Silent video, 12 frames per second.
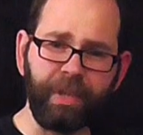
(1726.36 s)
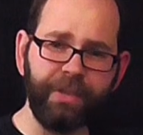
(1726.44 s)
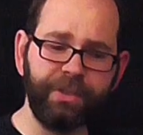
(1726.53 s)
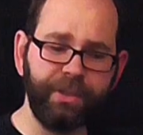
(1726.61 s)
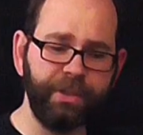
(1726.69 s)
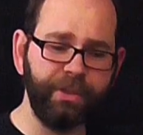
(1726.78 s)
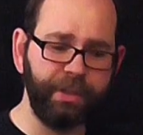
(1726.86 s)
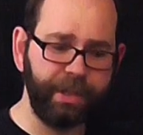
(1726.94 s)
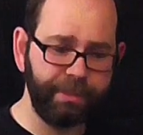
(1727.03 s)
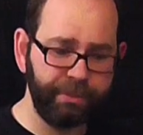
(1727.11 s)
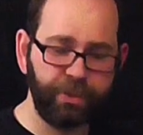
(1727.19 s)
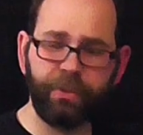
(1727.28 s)
So
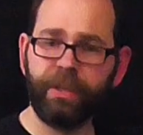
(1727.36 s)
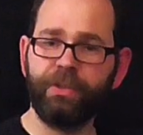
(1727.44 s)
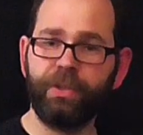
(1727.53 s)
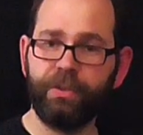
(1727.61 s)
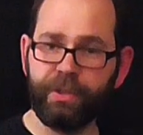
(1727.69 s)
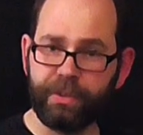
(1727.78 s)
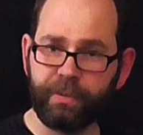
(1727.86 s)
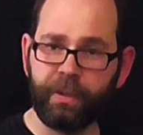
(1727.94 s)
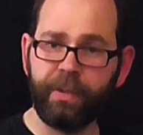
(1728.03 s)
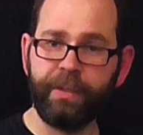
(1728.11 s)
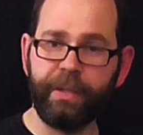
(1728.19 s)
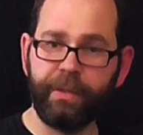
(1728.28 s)
I'm sure the Custodians would
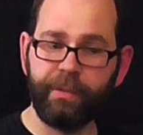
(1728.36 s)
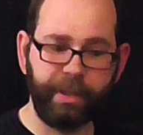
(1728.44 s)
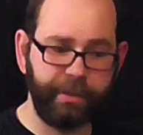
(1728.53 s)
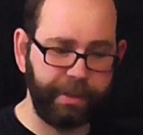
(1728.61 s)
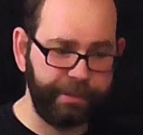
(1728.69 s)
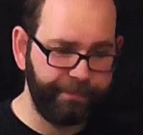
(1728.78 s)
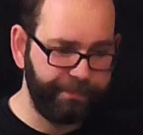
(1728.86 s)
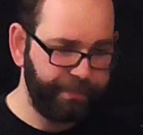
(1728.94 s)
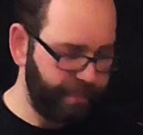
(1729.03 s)
like to hear about that,